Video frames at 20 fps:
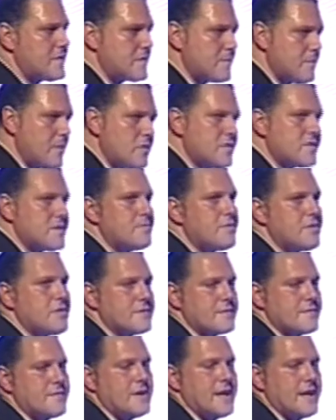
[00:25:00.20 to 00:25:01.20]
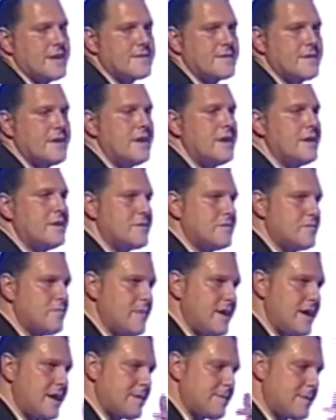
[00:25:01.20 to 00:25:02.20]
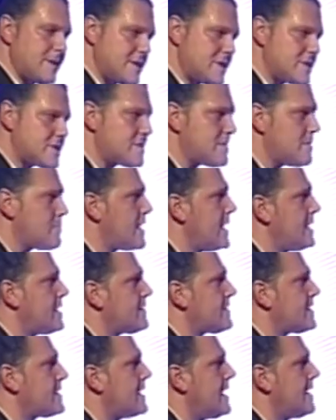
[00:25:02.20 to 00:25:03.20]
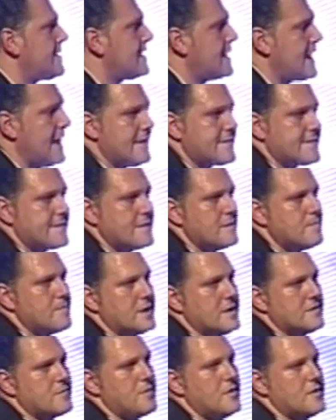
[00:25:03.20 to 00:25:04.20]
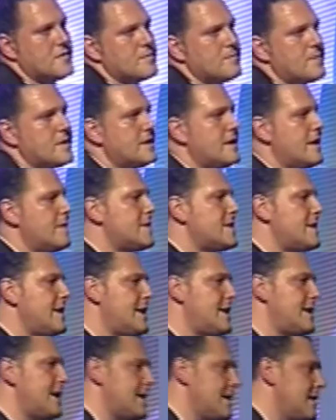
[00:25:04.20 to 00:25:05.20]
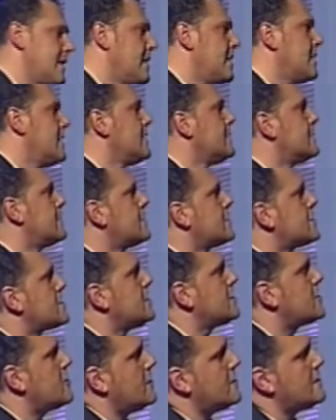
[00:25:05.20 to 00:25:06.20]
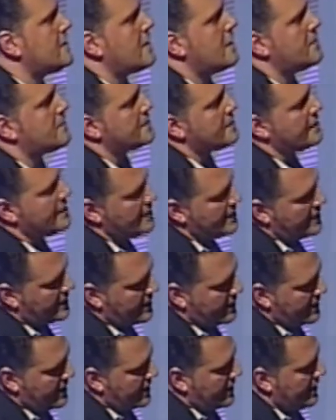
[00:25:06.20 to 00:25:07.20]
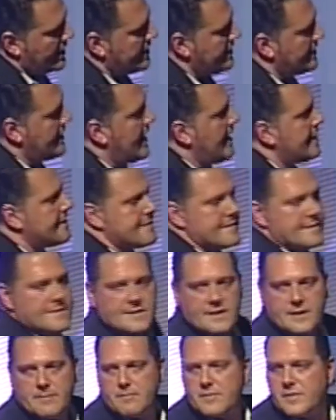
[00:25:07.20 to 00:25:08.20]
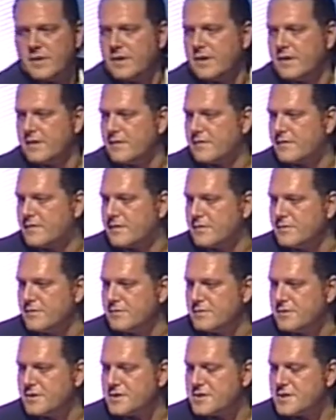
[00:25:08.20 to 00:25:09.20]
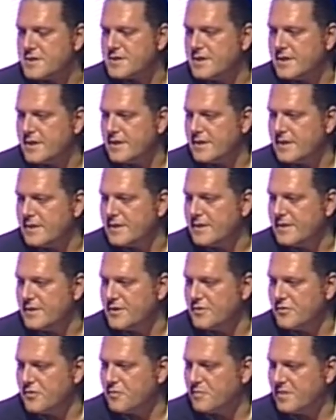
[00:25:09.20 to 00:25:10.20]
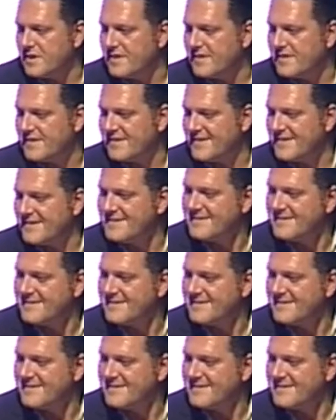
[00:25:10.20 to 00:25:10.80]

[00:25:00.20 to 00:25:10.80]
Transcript: it's most important for us to make digital brand advertising as simple as possible, taking traditional concepts and enhancing them through digital USPs.